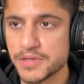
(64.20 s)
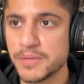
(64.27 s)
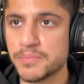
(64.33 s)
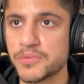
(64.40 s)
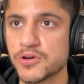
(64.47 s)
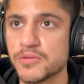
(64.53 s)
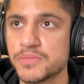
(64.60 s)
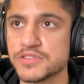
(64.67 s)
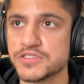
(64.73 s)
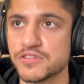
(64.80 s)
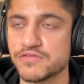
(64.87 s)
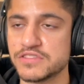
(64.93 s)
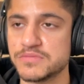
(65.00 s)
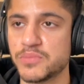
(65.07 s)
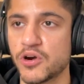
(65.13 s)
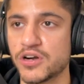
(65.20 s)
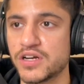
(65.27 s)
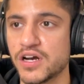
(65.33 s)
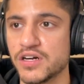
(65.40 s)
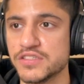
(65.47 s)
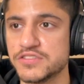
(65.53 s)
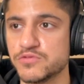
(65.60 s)
purpose of this
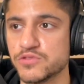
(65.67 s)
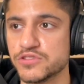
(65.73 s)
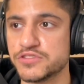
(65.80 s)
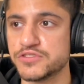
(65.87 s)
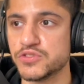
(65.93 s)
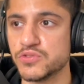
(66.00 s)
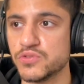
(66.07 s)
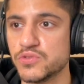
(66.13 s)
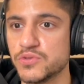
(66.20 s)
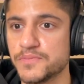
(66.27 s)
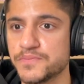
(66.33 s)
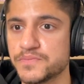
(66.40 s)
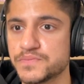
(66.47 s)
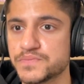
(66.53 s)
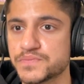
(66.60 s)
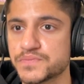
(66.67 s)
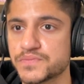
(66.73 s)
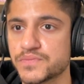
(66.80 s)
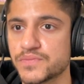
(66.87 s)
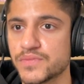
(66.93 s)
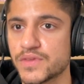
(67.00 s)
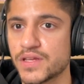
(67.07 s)
podcast was to
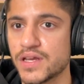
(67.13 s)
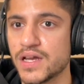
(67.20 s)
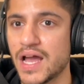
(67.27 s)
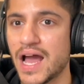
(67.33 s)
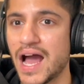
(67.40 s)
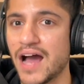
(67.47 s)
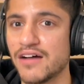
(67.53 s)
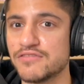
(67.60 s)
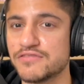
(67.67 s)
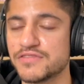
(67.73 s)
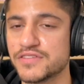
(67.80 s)
have